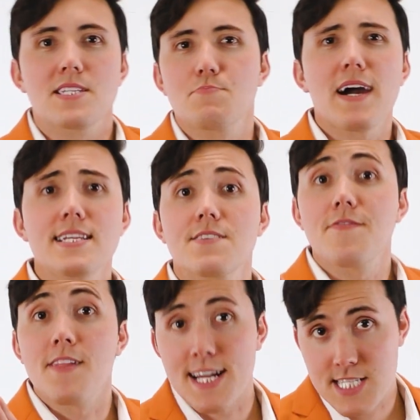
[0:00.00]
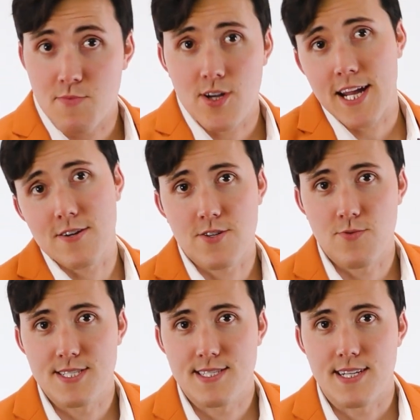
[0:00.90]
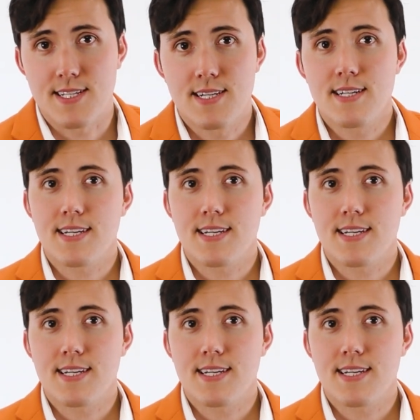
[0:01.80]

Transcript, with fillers: Despite its flexible characteristic,